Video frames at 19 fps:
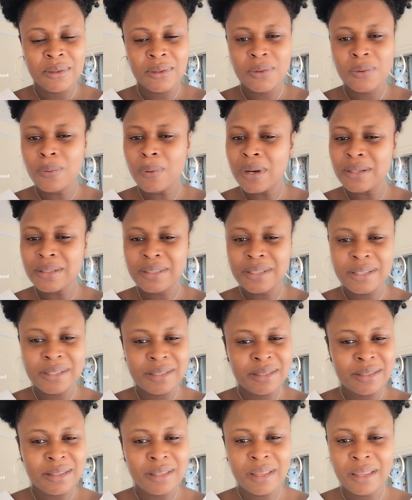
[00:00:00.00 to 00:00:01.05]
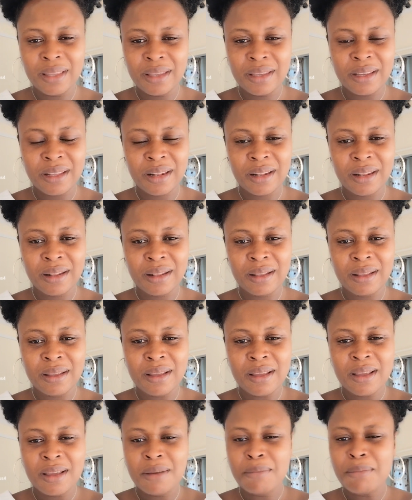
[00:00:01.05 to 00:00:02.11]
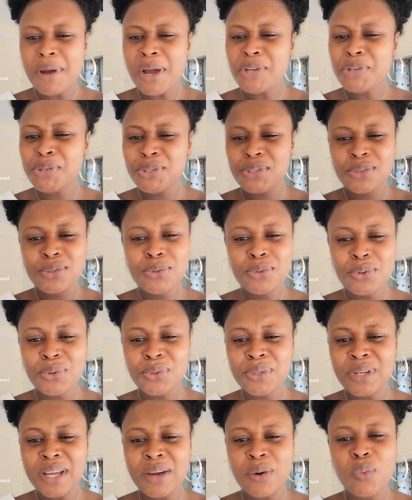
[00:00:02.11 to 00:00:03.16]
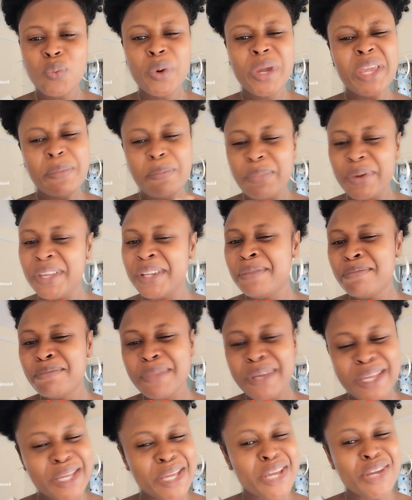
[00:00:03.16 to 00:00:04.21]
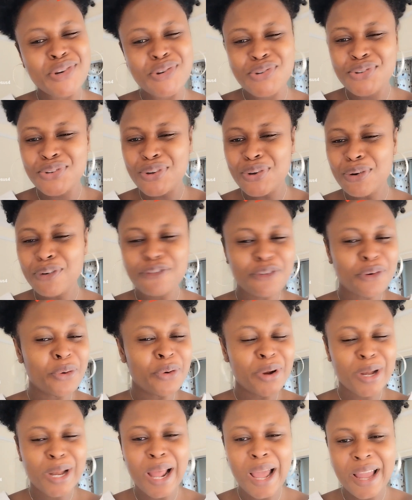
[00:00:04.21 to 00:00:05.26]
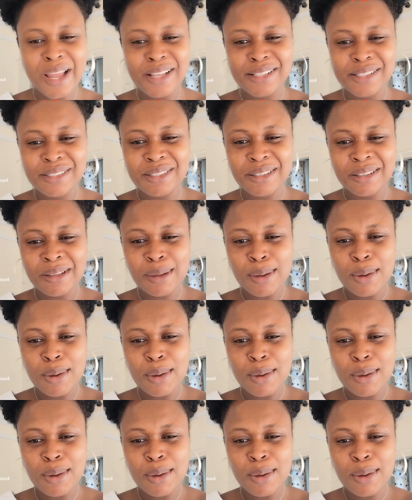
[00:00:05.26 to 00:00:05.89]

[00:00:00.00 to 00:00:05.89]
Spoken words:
You are just thinking. But you should know that weeping may endure for a night,